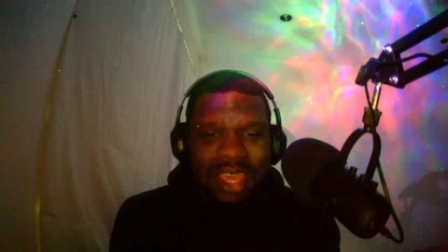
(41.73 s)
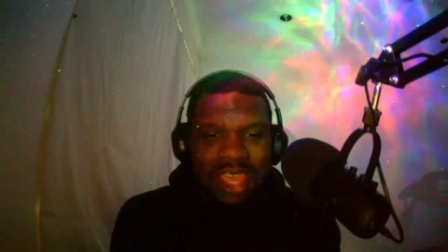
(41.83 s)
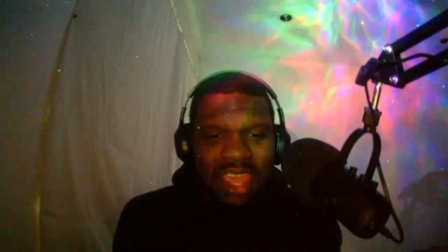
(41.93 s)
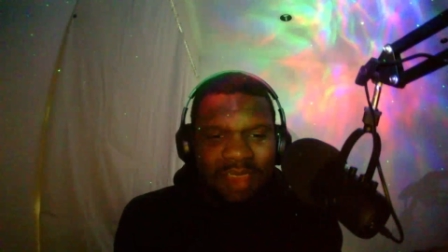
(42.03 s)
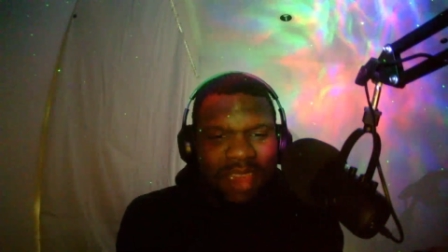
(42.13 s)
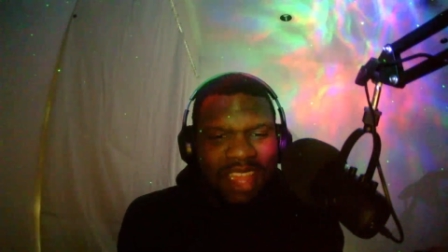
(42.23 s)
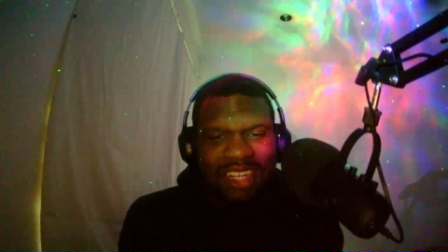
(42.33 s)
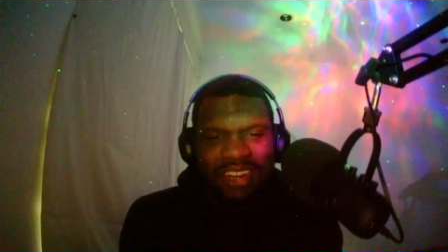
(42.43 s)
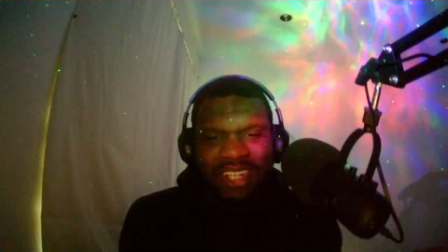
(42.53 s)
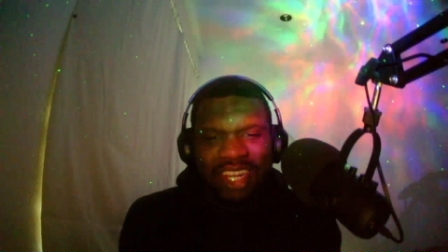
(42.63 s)

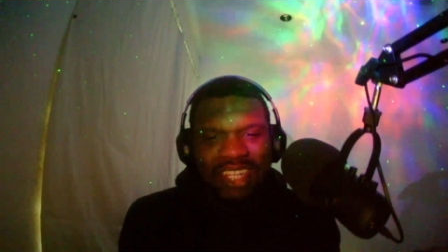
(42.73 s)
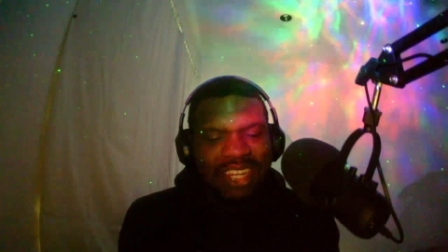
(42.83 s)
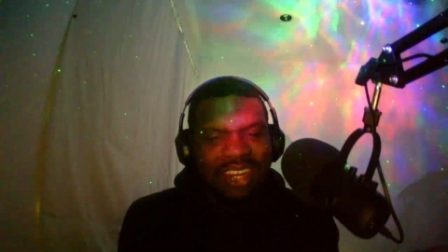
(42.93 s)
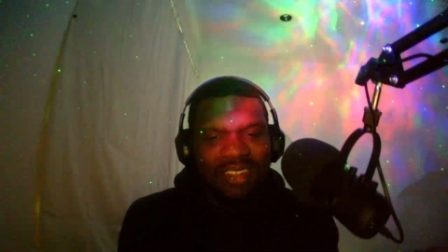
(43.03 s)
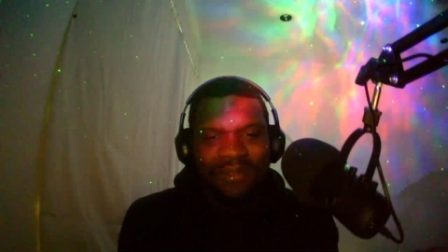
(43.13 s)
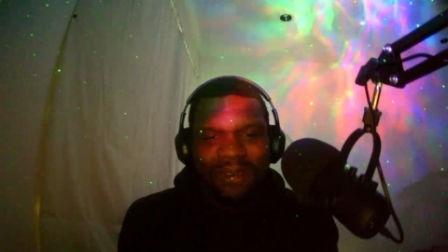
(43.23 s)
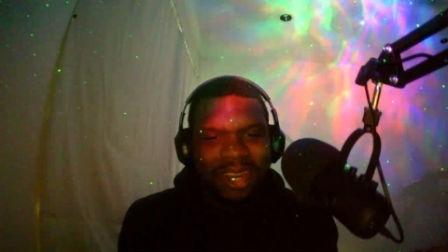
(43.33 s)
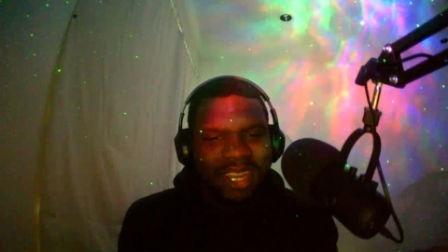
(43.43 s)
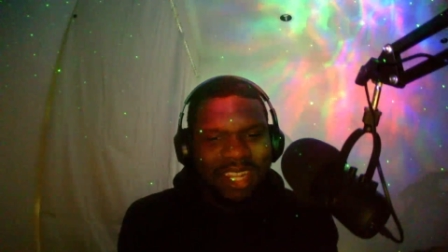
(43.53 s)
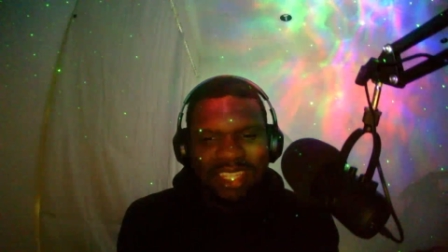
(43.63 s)
imaginary things and the
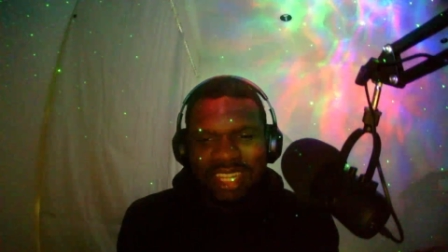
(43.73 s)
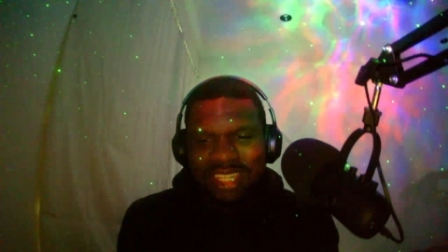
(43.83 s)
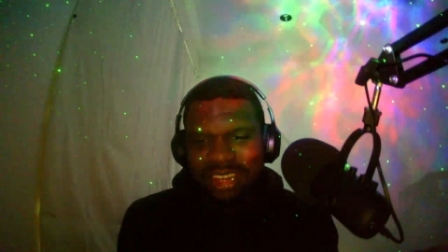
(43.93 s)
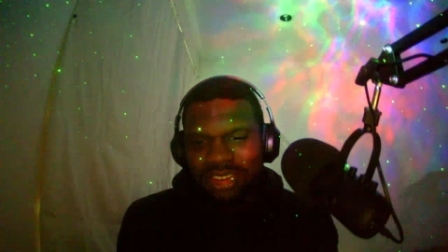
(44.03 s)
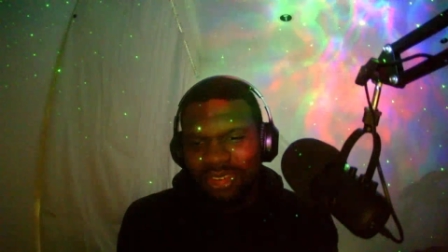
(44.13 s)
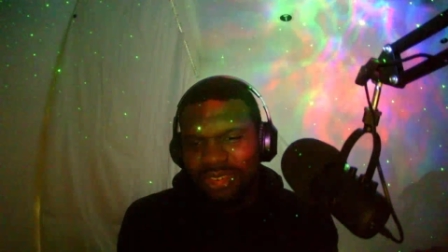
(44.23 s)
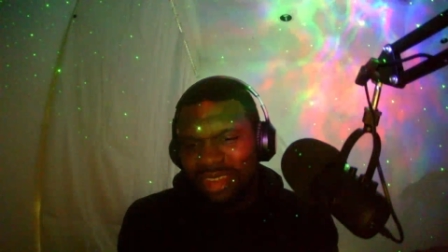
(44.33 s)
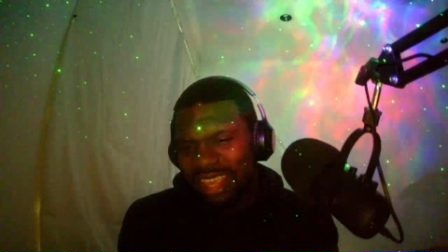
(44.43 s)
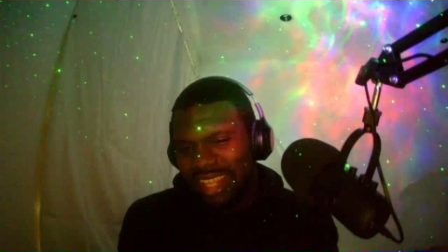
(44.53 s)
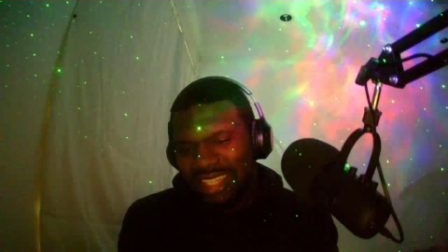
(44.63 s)
funniness that they do,
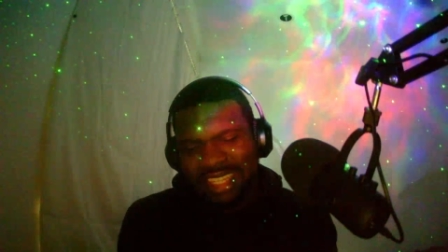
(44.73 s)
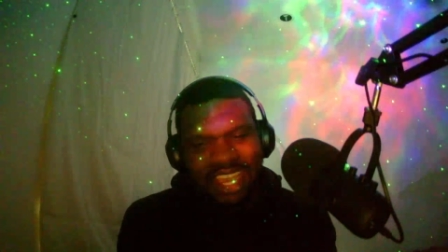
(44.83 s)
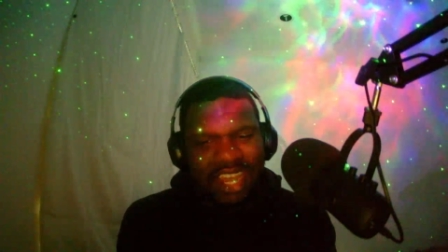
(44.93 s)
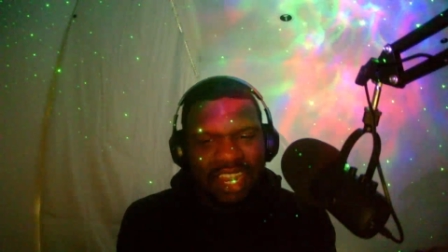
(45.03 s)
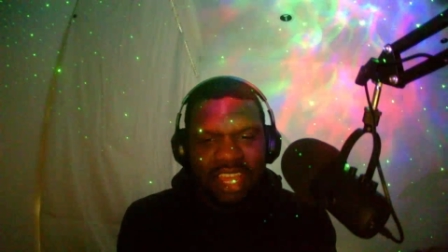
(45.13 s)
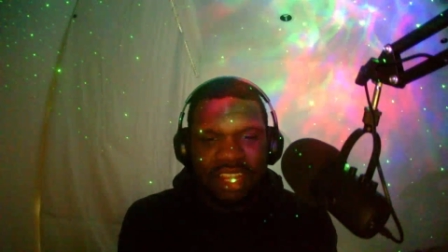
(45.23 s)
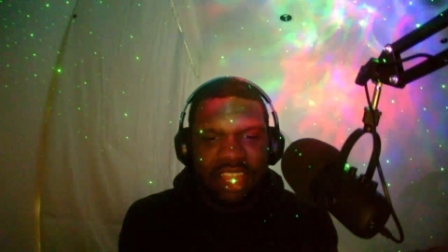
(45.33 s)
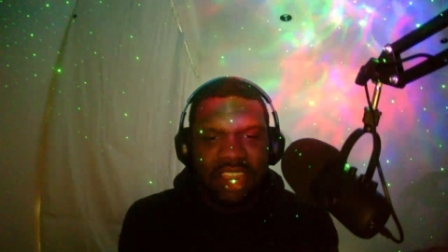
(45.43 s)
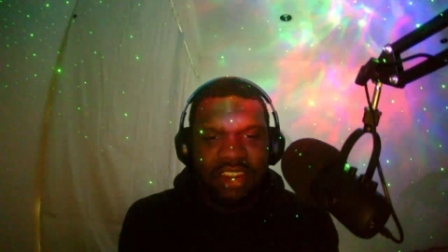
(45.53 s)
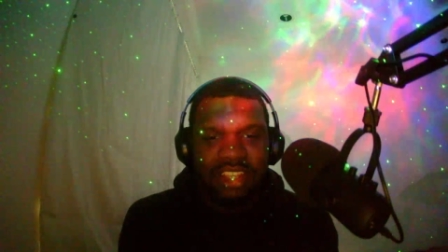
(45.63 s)
it's kind of
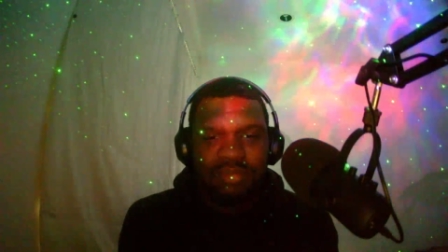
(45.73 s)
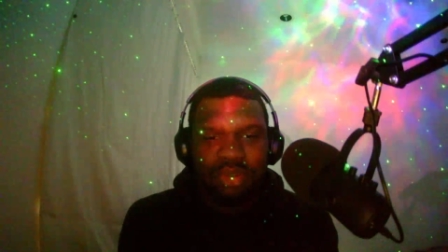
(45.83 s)
hilarious.